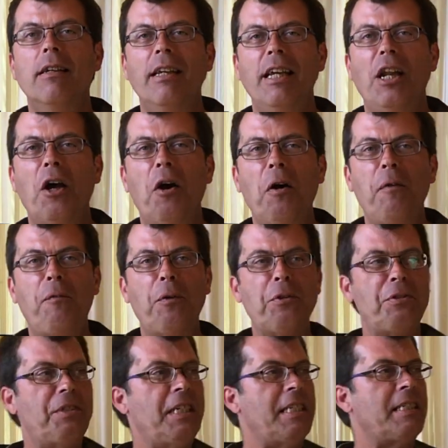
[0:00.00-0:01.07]
If you
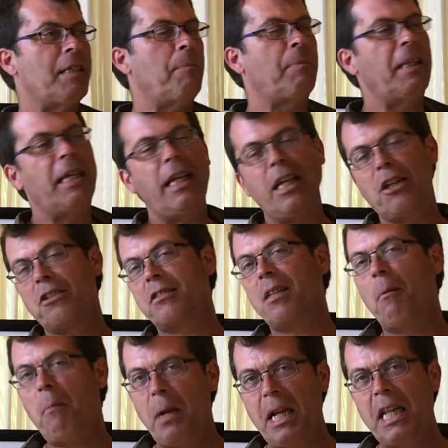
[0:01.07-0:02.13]
see something or
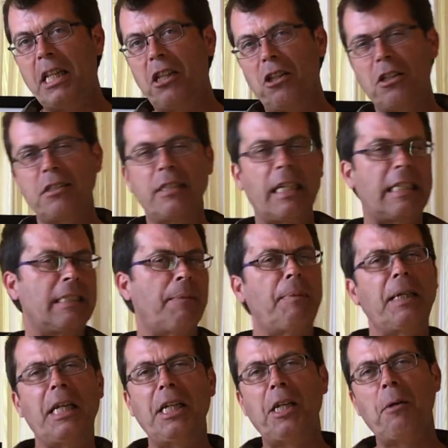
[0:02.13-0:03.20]
somebody that looks like
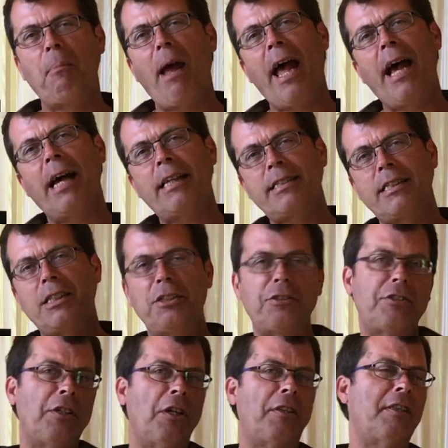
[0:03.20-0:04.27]
something in your past and you
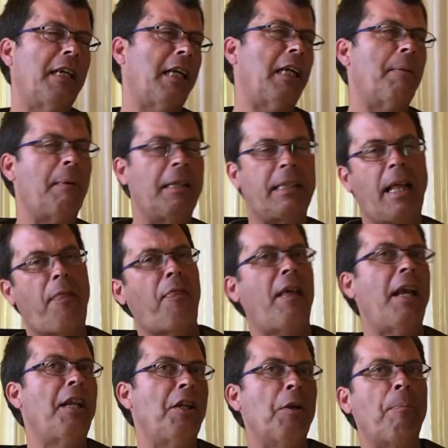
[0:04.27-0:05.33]
start thinking about that
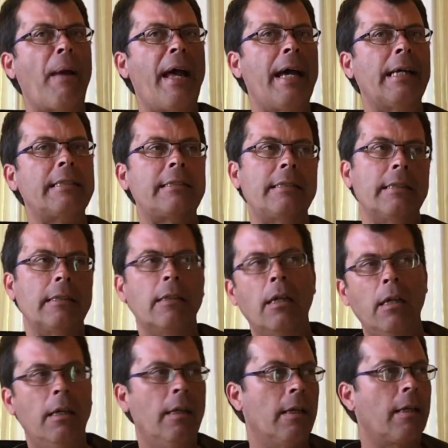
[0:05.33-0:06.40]
thing in your past and
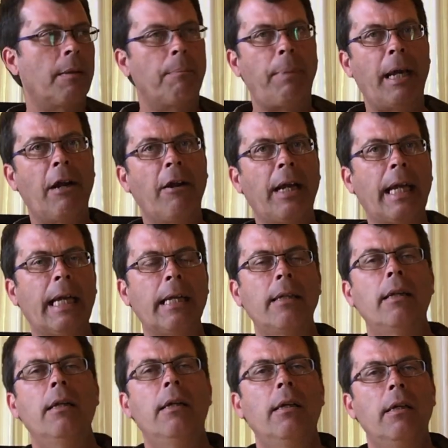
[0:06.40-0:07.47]
comparing it,
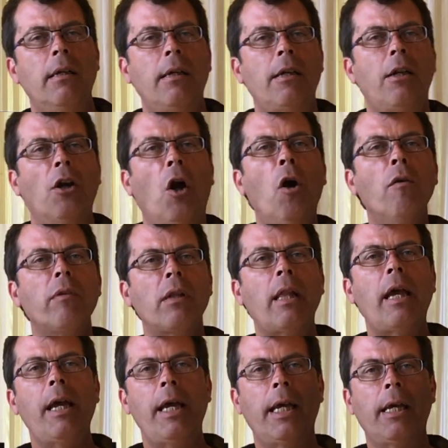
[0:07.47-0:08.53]
you're
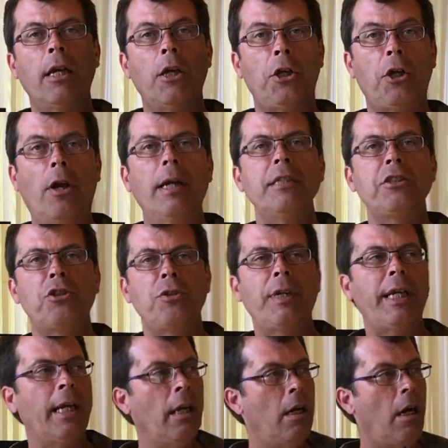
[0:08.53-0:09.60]
overlaying your
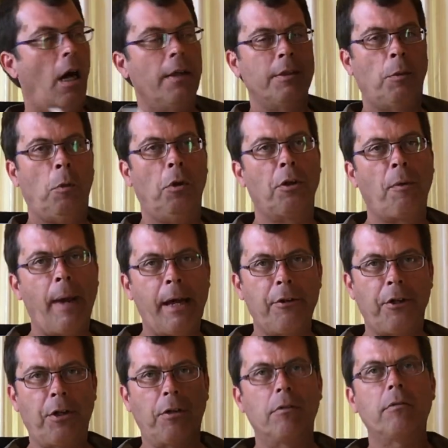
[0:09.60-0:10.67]
history on the world around
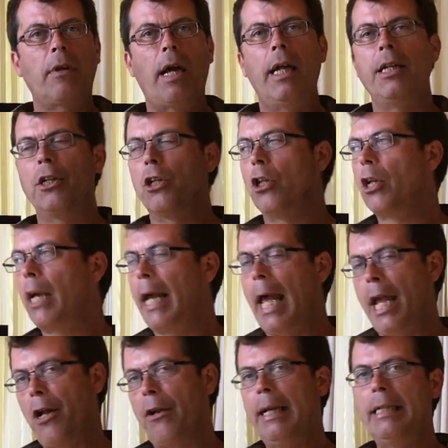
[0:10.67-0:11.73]
you. And you're looking at
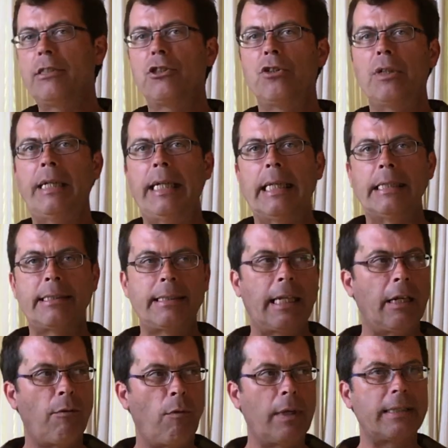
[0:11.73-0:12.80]
your history instead
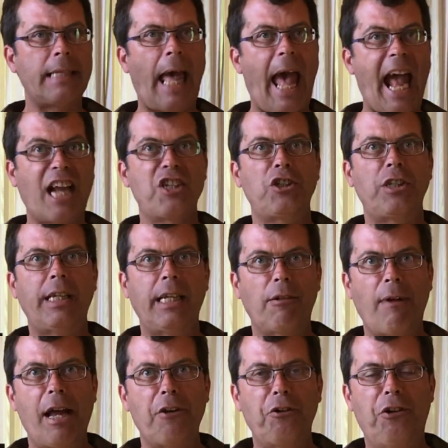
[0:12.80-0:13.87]
of what's actually
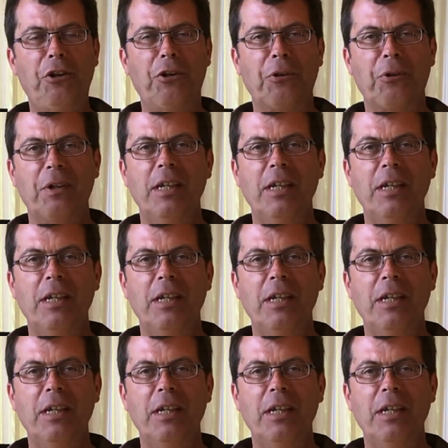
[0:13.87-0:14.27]
around you.